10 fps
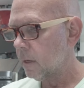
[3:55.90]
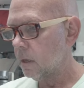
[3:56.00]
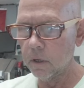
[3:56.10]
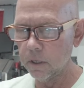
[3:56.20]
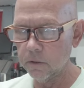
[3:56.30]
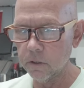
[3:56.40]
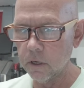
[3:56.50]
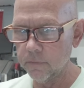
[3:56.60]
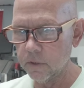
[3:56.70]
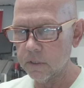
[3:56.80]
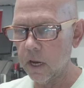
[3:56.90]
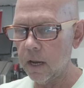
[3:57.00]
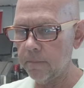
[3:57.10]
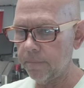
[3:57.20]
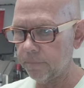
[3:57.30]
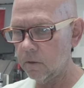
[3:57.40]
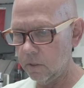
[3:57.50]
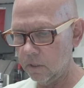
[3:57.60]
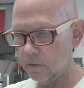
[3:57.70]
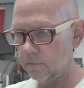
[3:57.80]
Already took off the top. Who
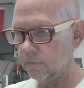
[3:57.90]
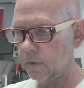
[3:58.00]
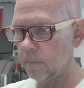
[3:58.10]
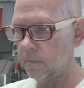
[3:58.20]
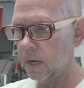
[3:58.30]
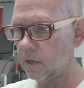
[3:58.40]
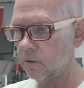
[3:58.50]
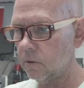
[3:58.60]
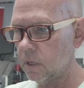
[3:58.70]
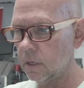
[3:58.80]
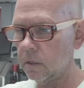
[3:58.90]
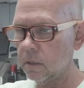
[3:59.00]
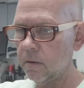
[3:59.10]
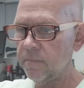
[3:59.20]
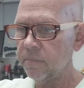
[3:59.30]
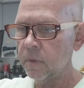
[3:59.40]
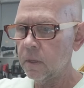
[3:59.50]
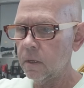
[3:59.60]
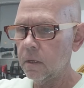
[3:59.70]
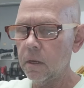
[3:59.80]
needs a flippin' manual, right?
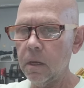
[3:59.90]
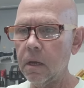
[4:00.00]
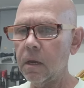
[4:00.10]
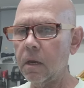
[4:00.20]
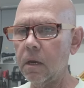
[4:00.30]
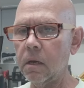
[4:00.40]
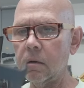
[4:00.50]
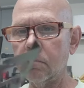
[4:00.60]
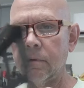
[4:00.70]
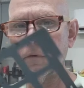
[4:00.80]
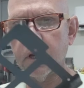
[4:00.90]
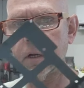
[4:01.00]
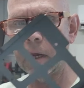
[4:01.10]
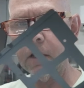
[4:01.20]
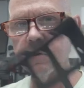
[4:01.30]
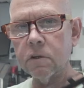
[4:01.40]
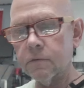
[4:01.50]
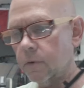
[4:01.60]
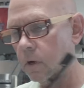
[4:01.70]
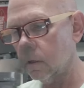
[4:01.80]
And we've got our cages
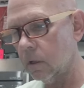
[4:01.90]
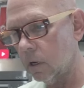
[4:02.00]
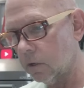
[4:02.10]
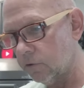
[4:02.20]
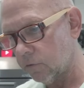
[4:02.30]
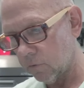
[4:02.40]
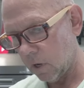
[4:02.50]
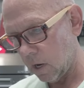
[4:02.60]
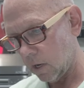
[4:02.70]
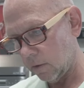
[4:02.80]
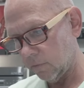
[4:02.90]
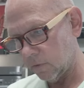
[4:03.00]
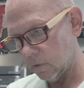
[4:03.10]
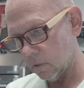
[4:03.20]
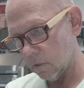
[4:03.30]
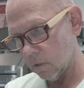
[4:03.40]
for our large drives.